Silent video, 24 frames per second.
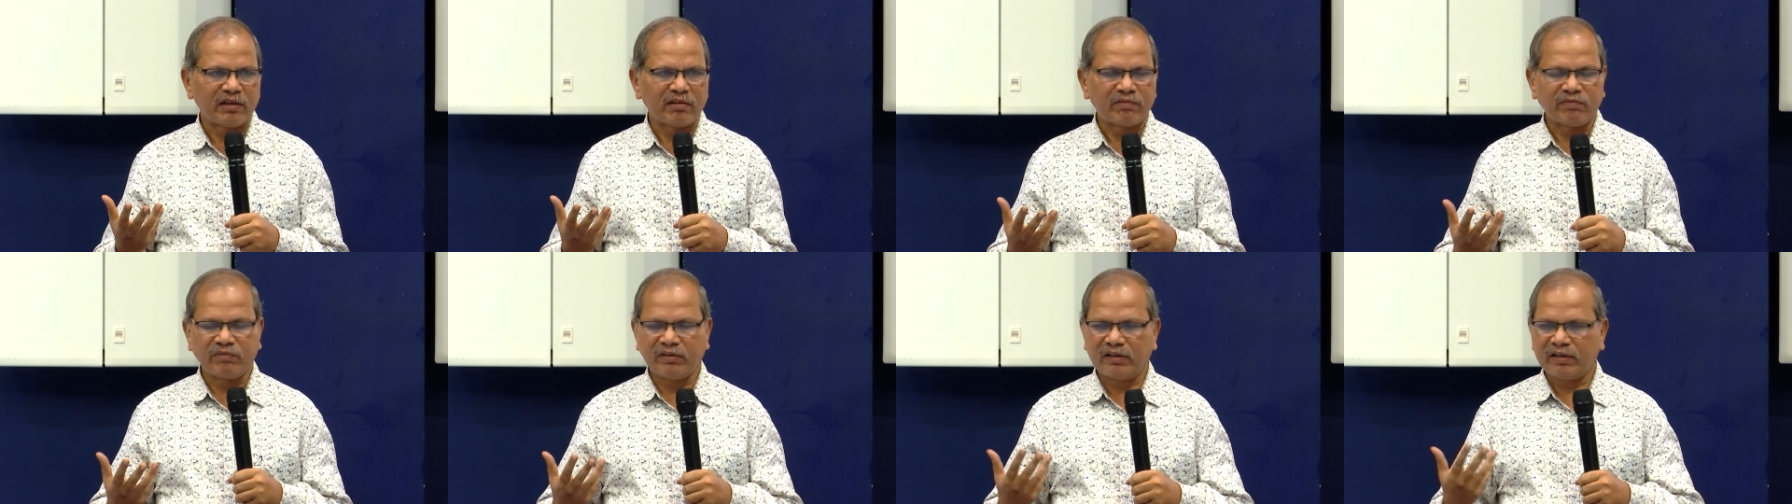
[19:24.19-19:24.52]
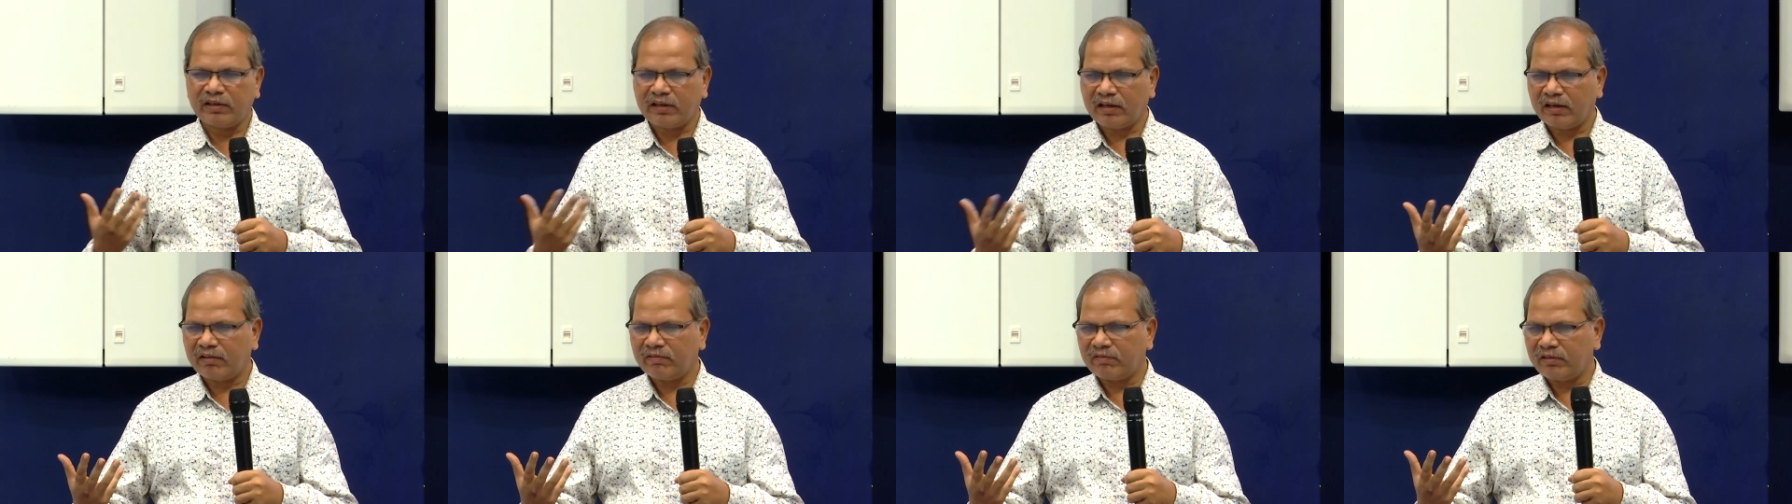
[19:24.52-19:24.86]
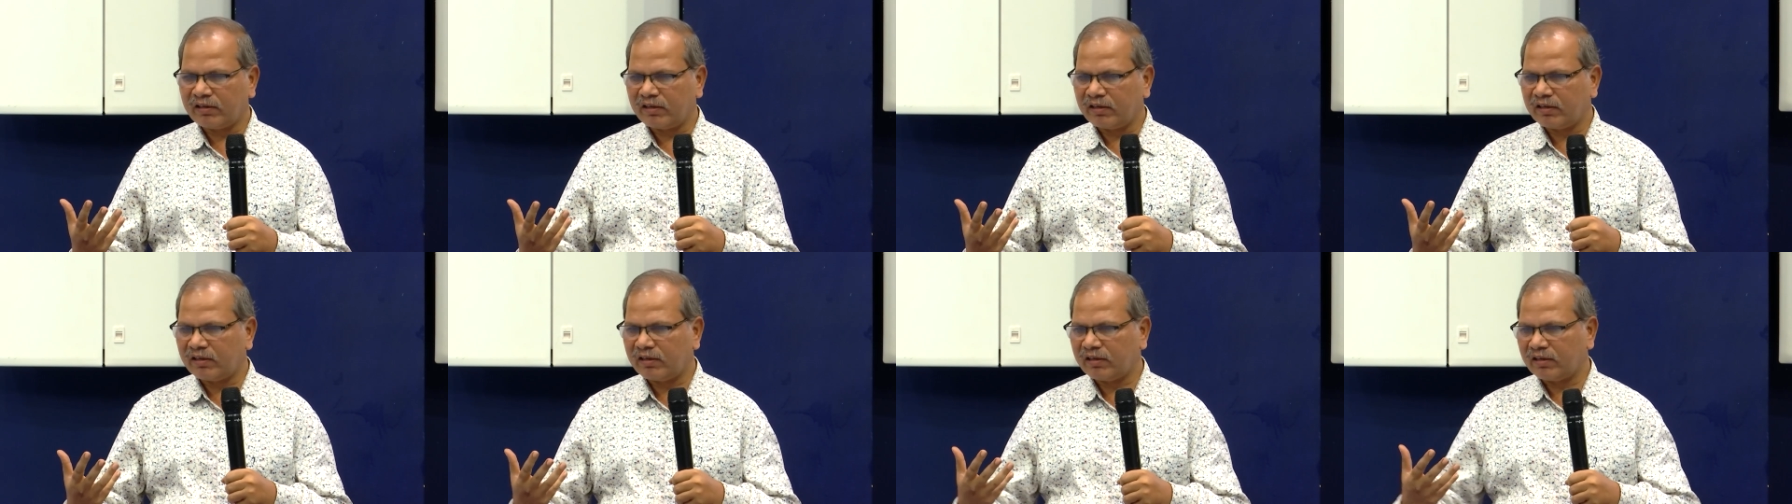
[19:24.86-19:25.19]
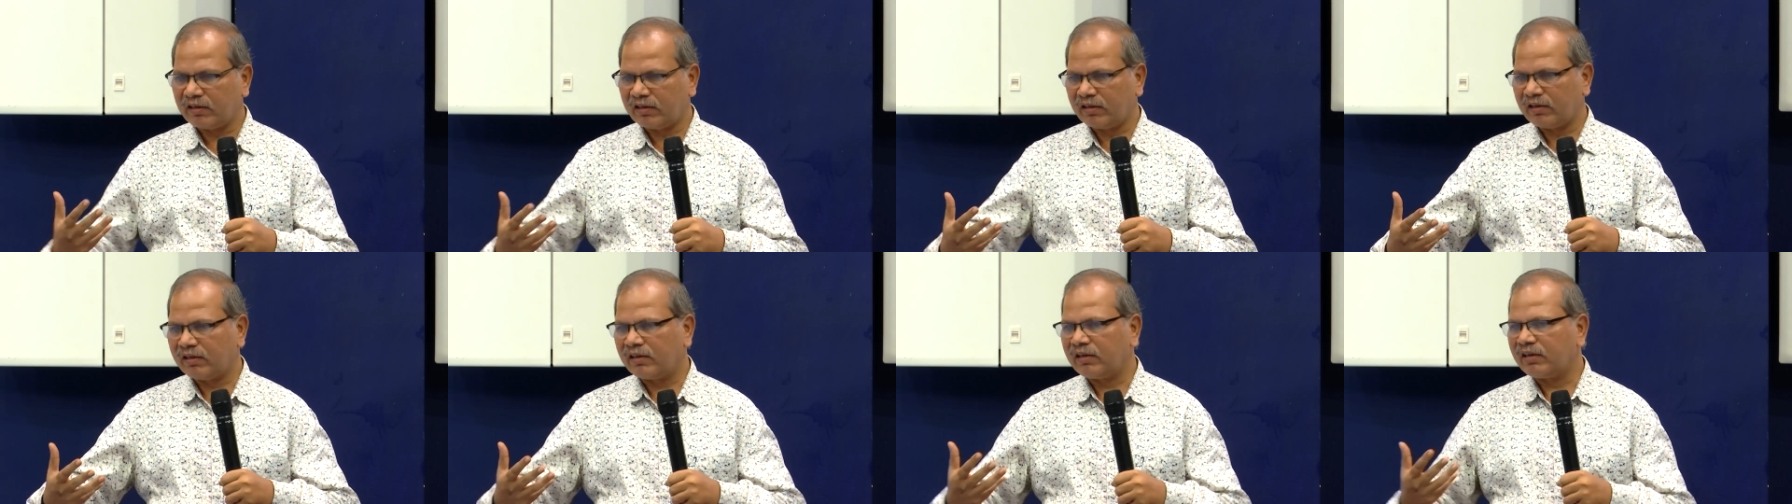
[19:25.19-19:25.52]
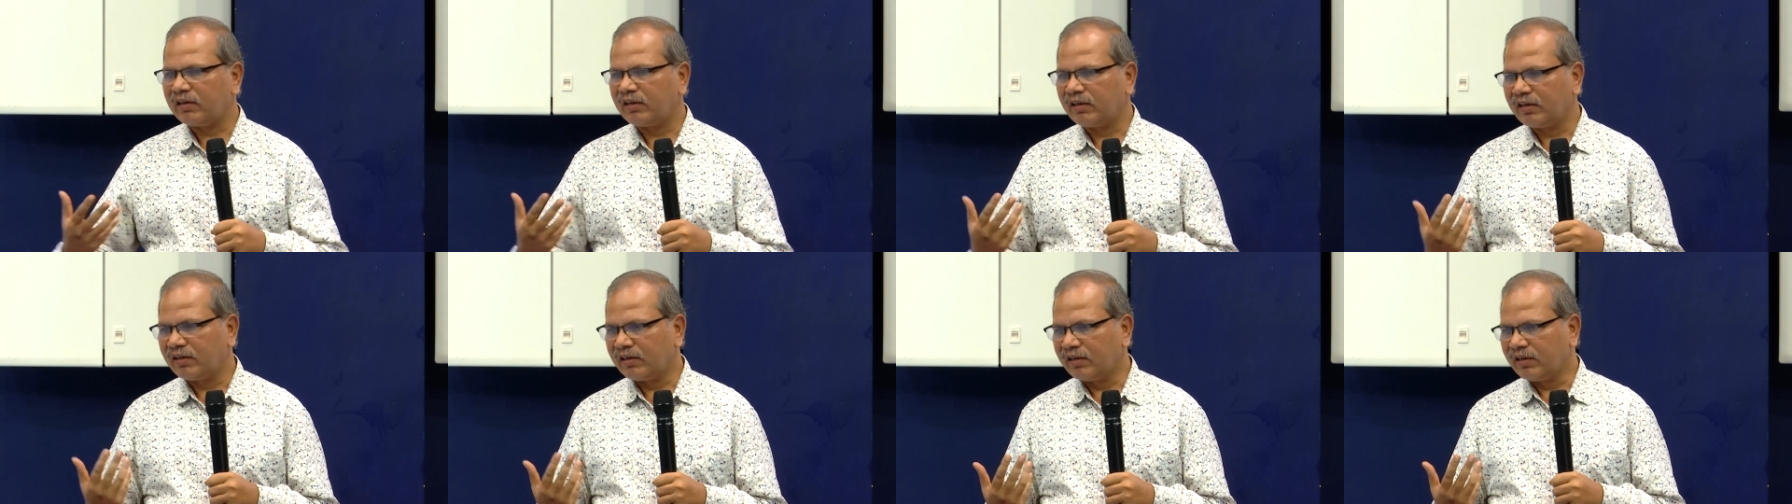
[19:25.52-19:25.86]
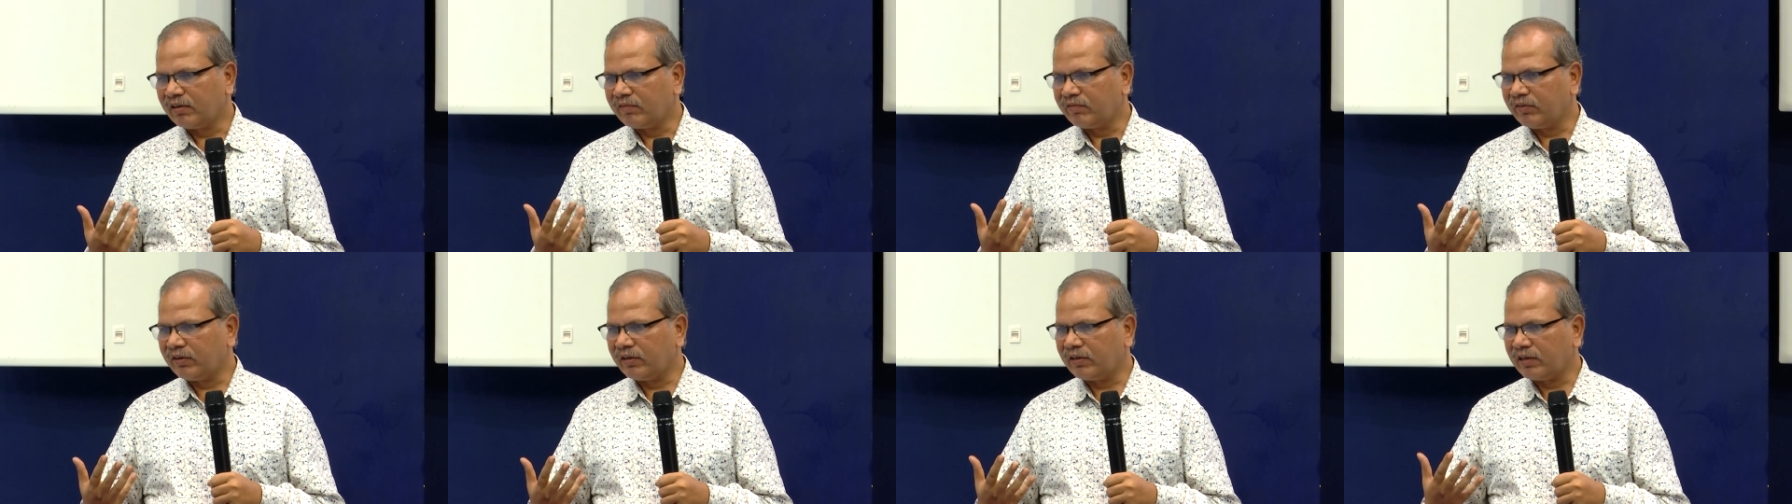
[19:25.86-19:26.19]
We have
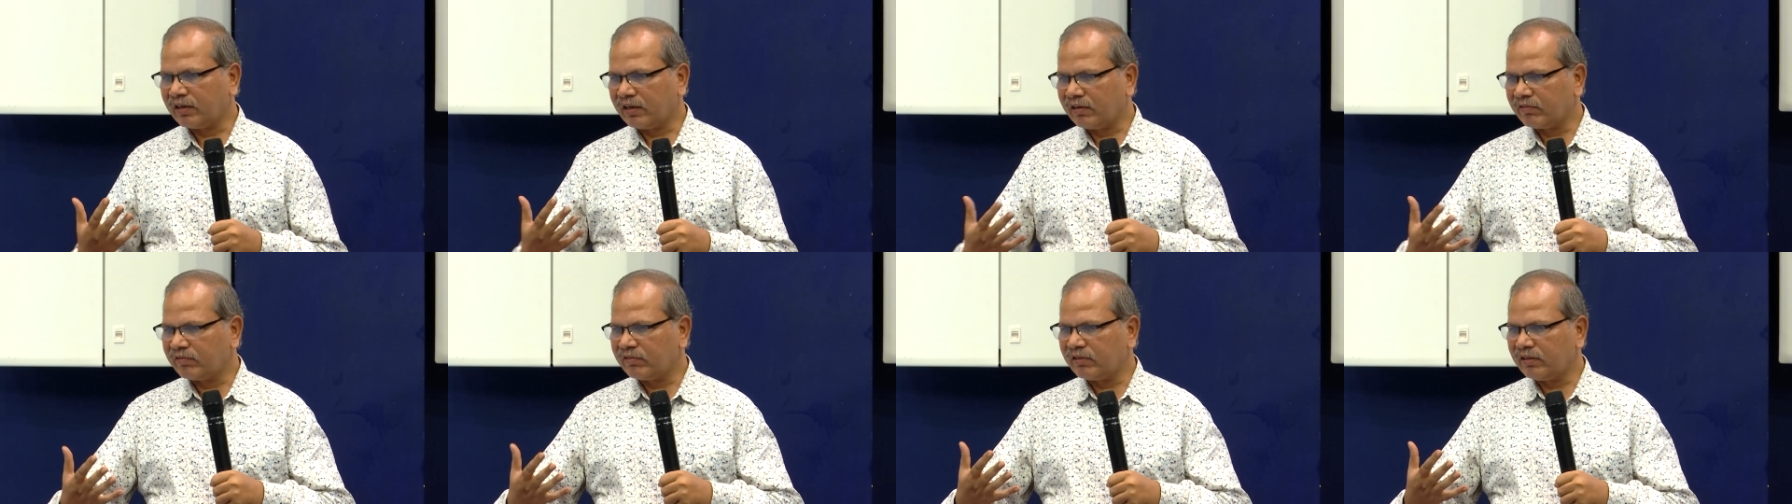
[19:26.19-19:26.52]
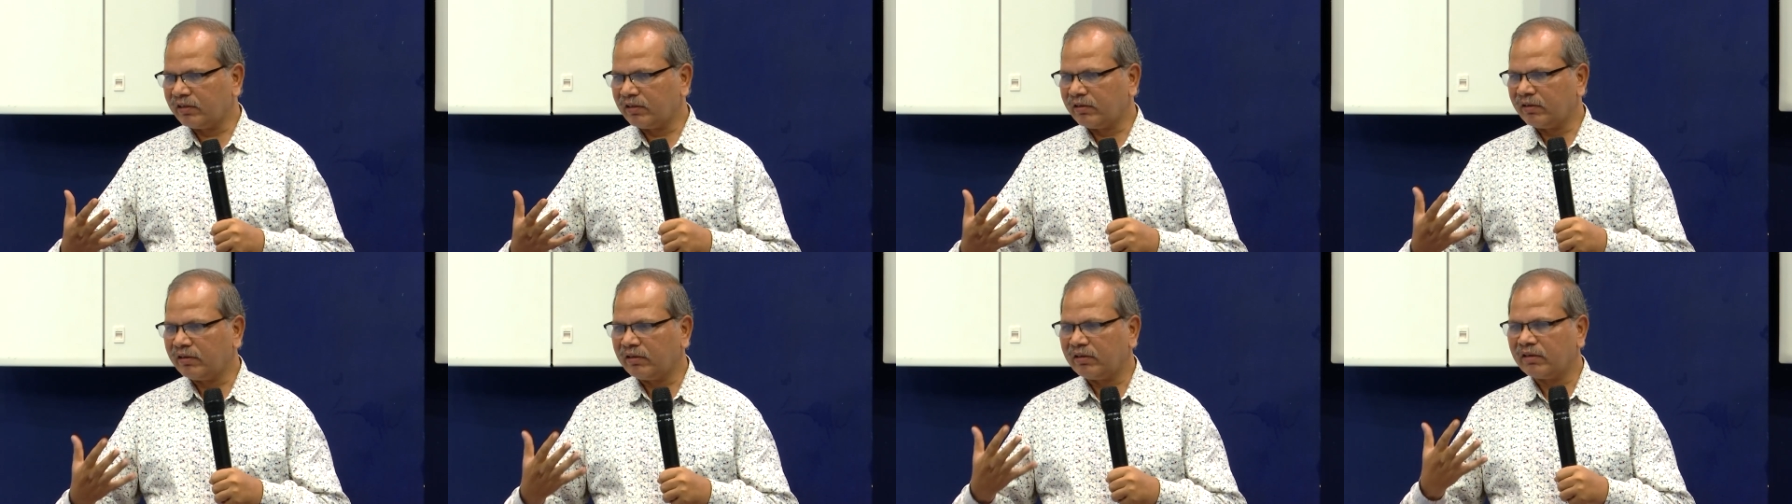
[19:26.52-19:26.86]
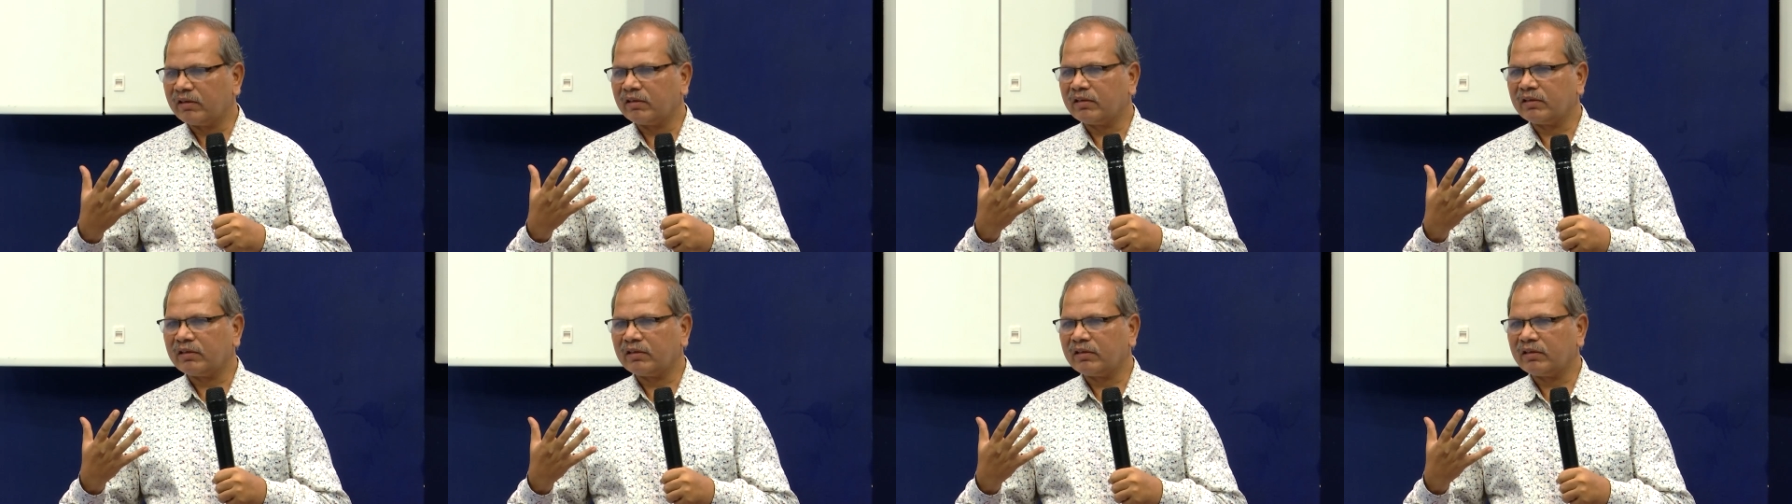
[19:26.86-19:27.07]
the